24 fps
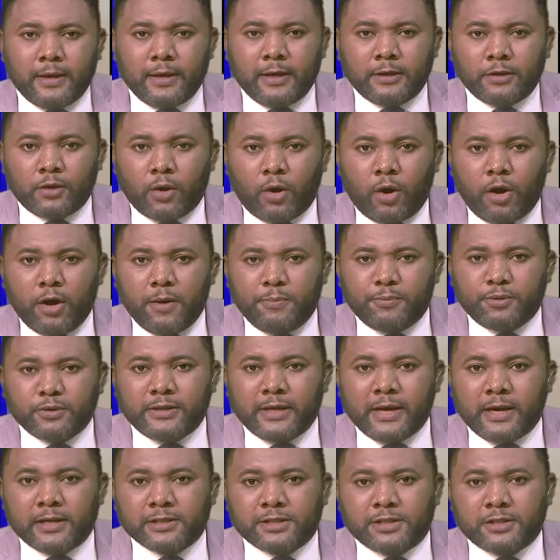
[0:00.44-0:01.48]
An oil
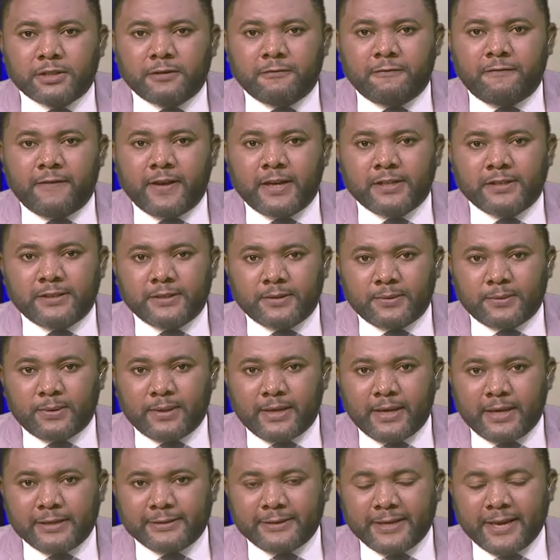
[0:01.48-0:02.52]
production vessel
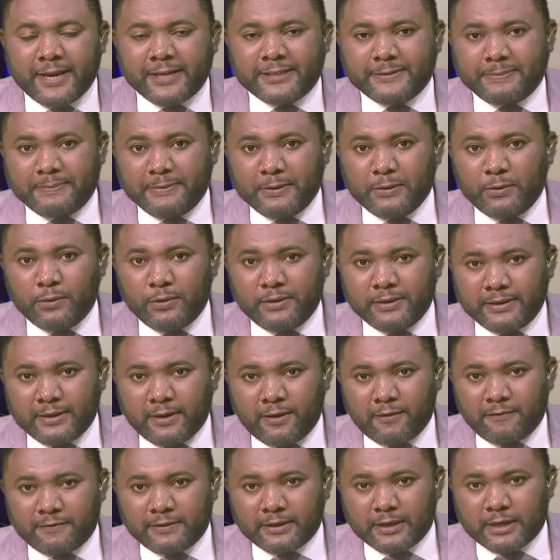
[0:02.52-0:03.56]
has exploded
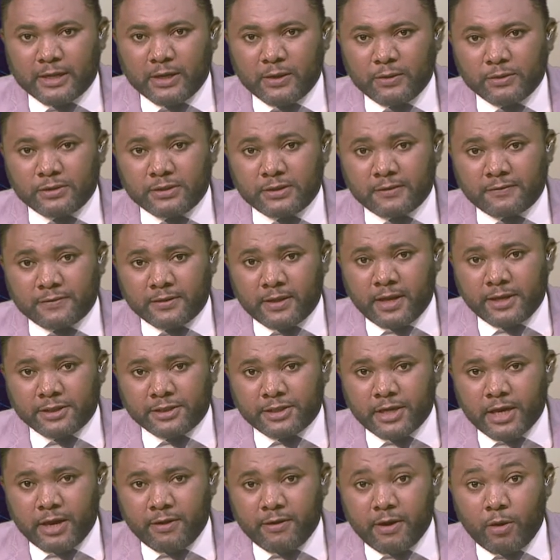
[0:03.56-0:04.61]
off the coast of
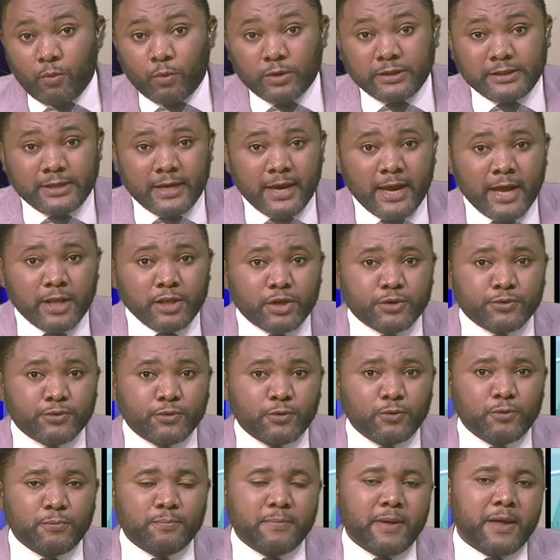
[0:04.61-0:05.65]
Nigeria with 10
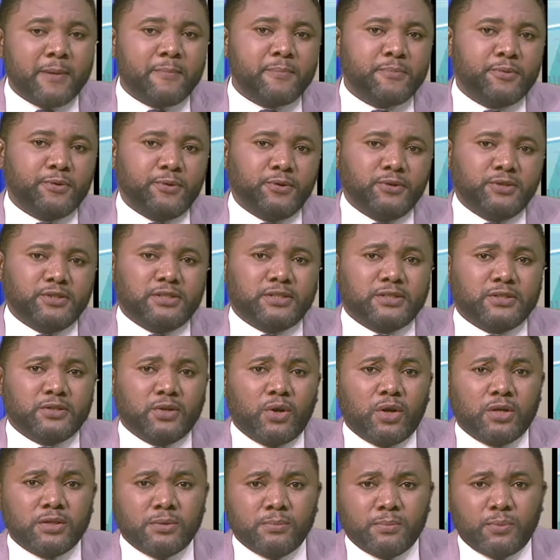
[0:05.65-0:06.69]
crew members
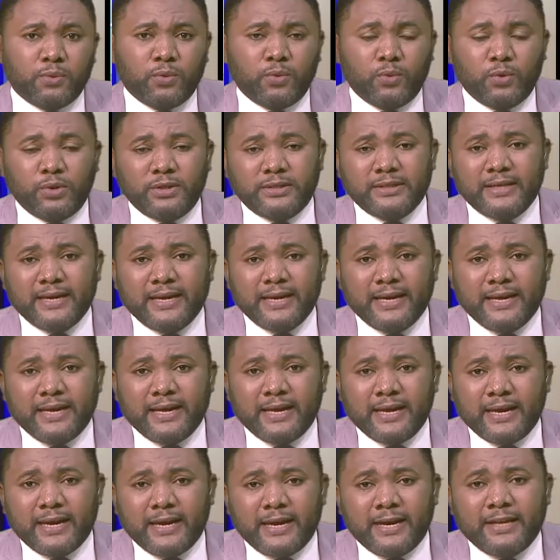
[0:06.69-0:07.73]
on board.
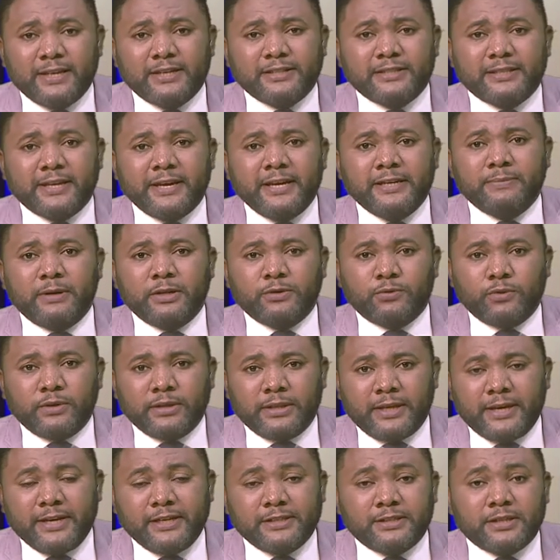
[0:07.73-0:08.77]
In a statement
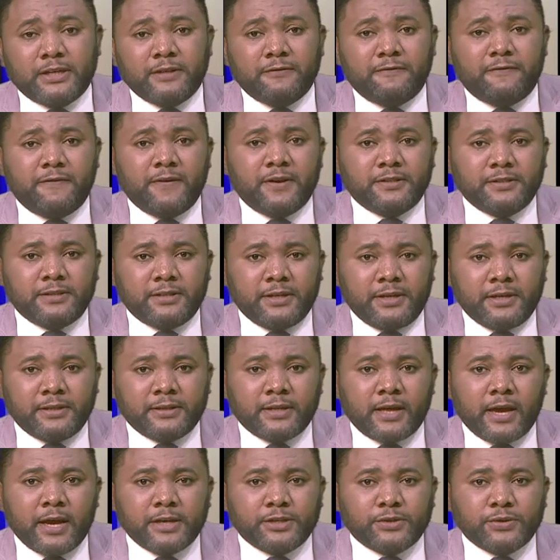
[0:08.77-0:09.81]
released on Thursday,
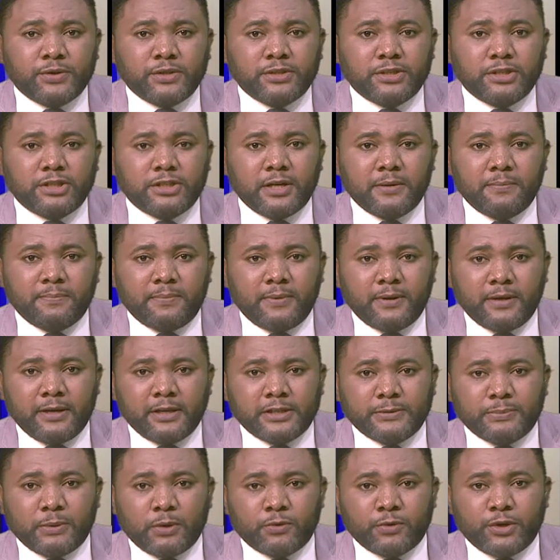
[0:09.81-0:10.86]
Nigeria's Shebah
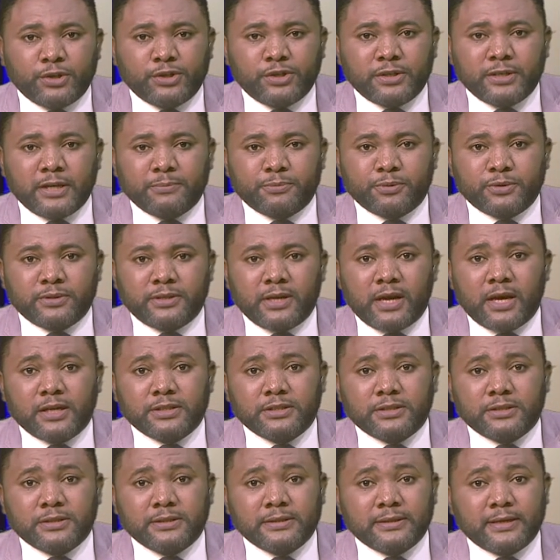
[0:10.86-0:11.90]
Exploration and
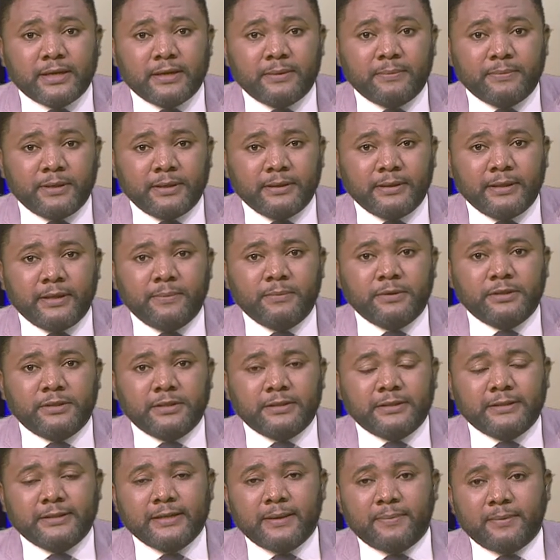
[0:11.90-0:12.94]
Production Company
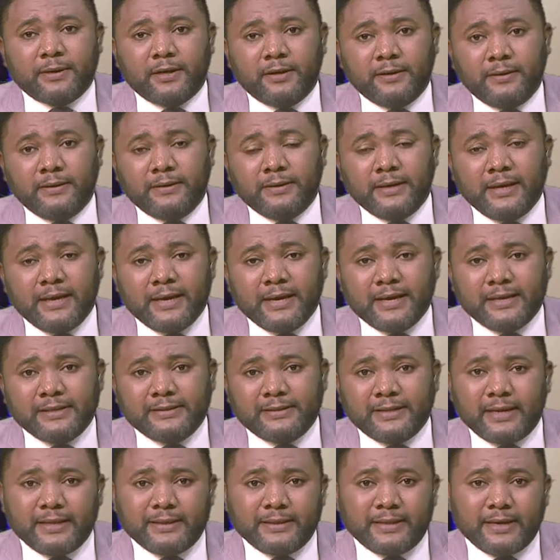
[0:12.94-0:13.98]
Limited
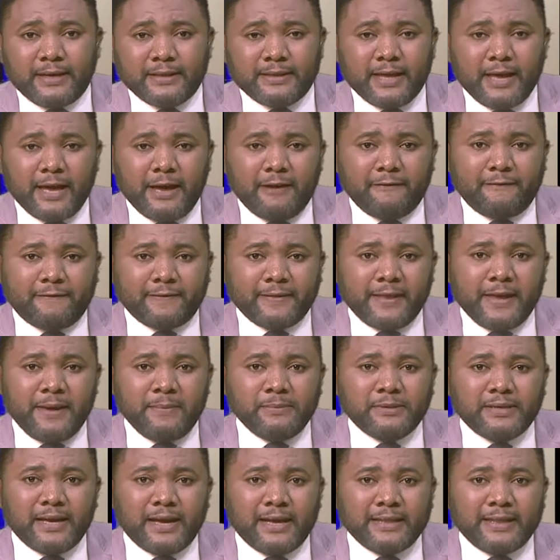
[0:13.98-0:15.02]
said that
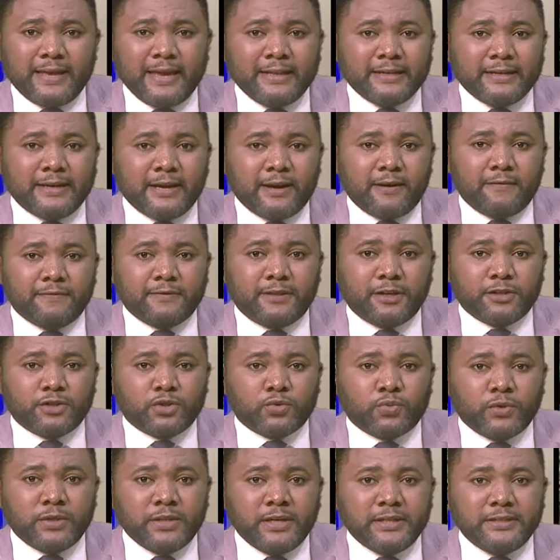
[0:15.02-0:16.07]
flames had engulfed the
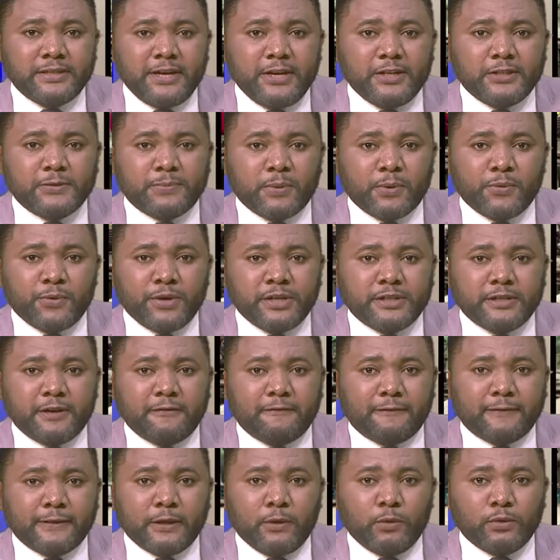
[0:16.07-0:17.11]
Trinity Spirit
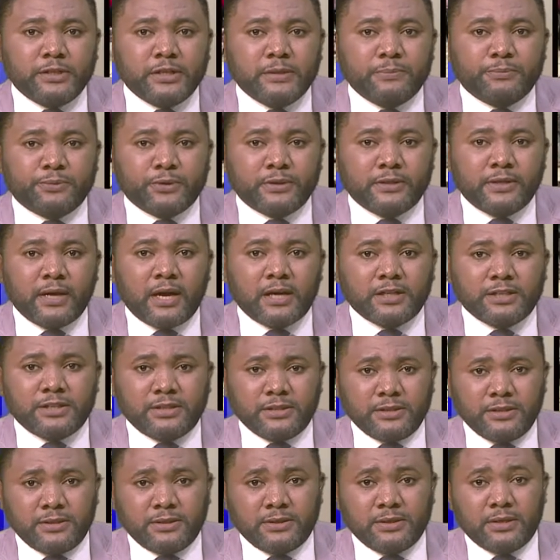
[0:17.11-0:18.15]
floating
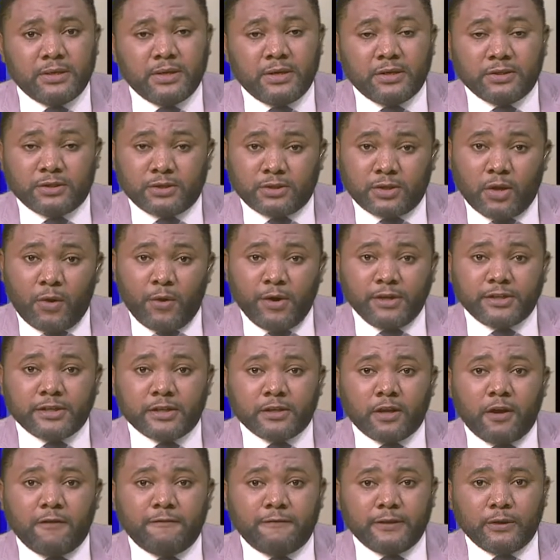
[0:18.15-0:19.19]
production, storage
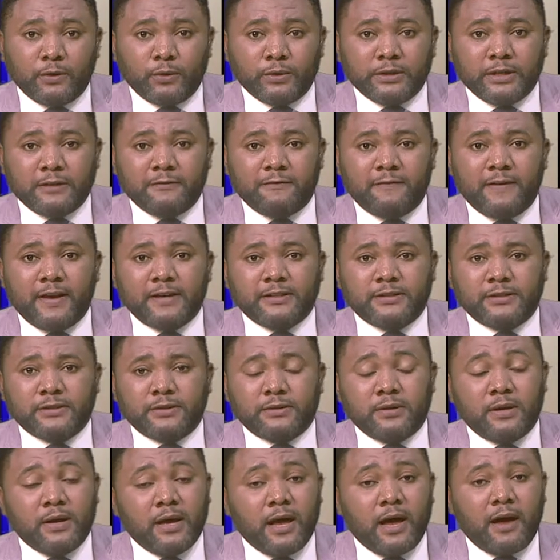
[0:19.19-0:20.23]
and offloading
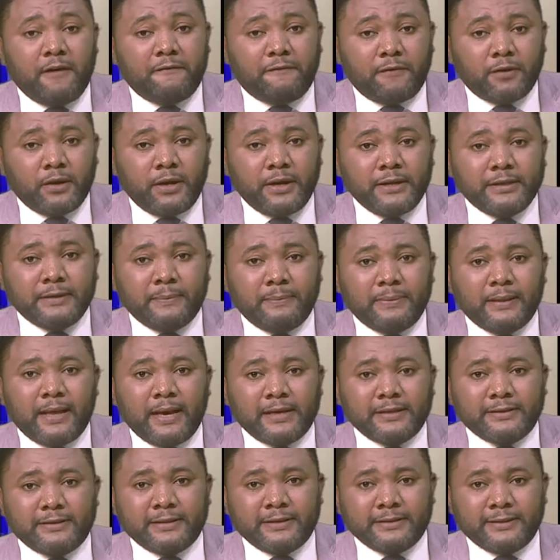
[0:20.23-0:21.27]
vessel following the
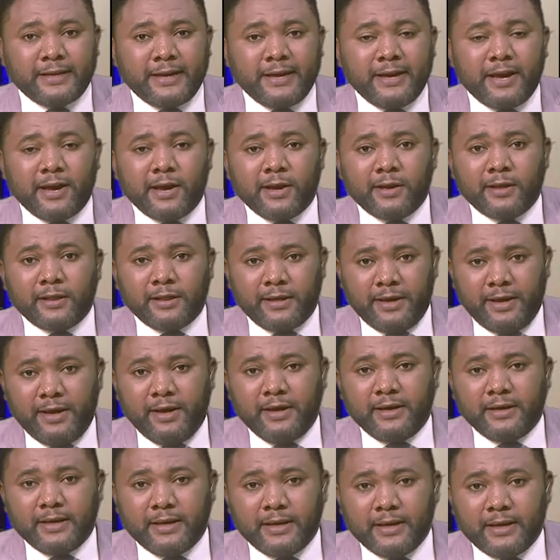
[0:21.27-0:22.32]
blast a day
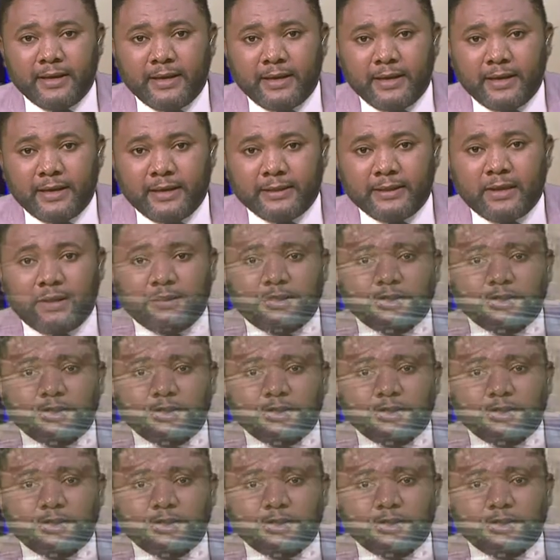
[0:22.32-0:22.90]
earlier. Now,